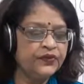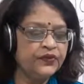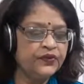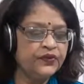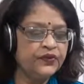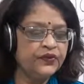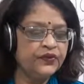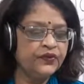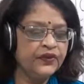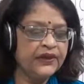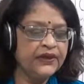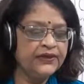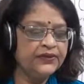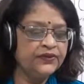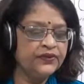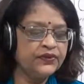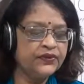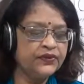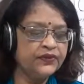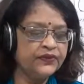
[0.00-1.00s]
Well, do
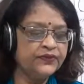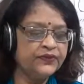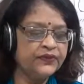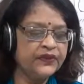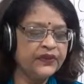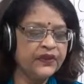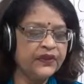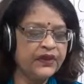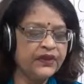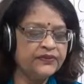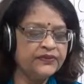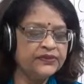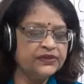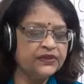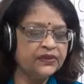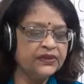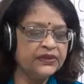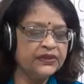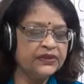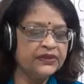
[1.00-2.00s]
you? I'm
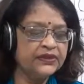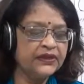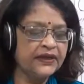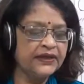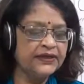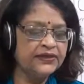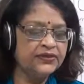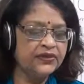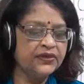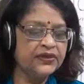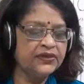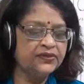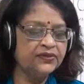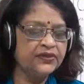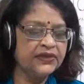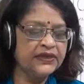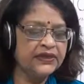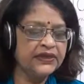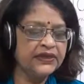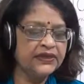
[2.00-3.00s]
sorry, I thought you were
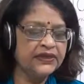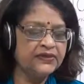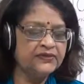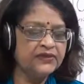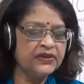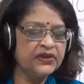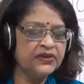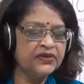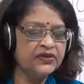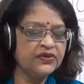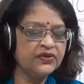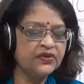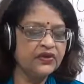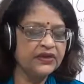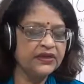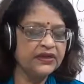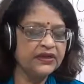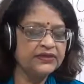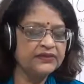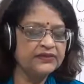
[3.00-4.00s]
telling me, not
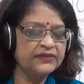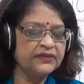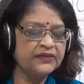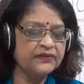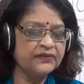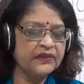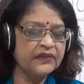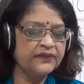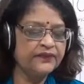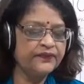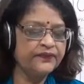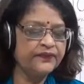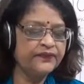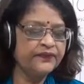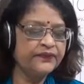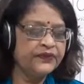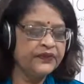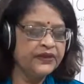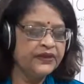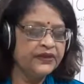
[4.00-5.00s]
asking me.
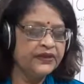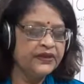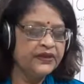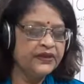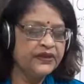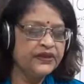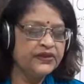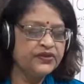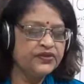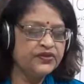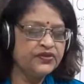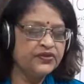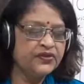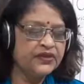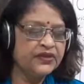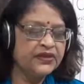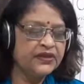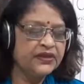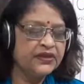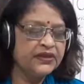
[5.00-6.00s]
Intruder,
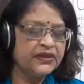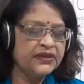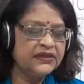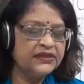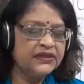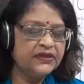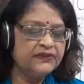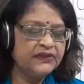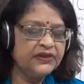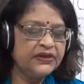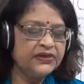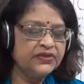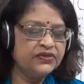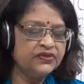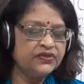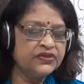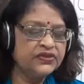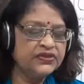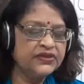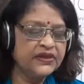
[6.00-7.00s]
keep it to
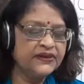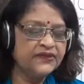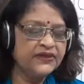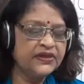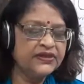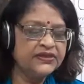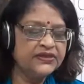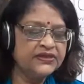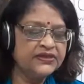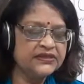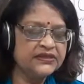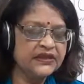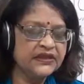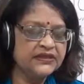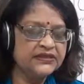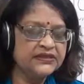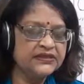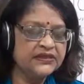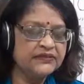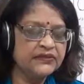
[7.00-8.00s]
yourself and just
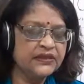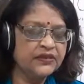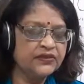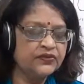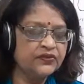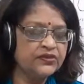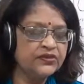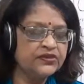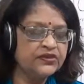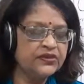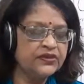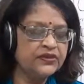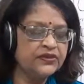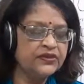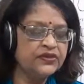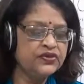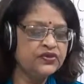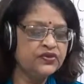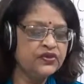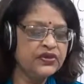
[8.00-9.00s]
answer my question.
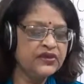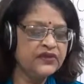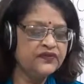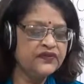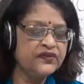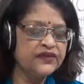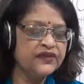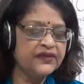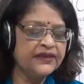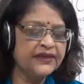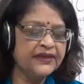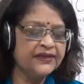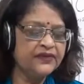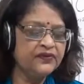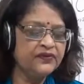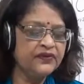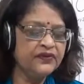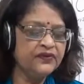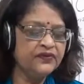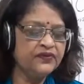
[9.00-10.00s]
You live here
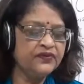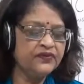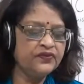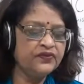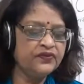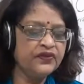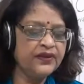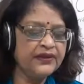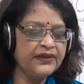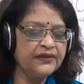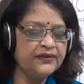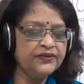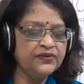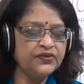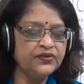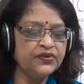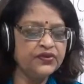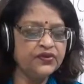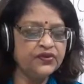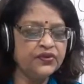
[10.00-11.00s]
alone? Well, do
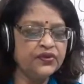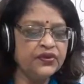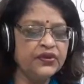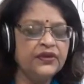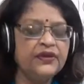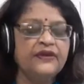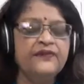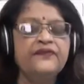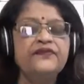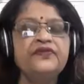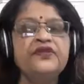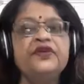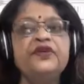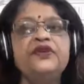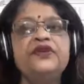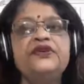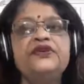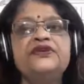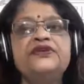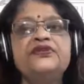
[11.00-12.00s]
you? Now
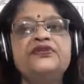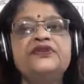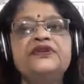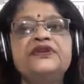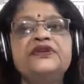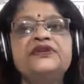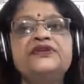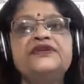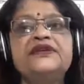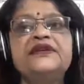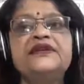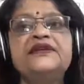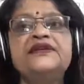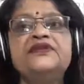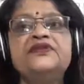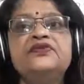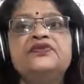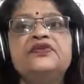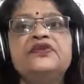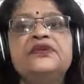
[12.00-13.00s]
intruder is telling,
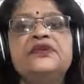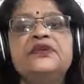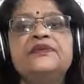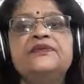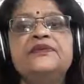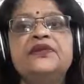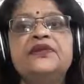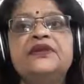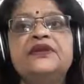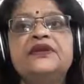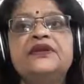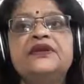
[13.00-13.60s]
you keep on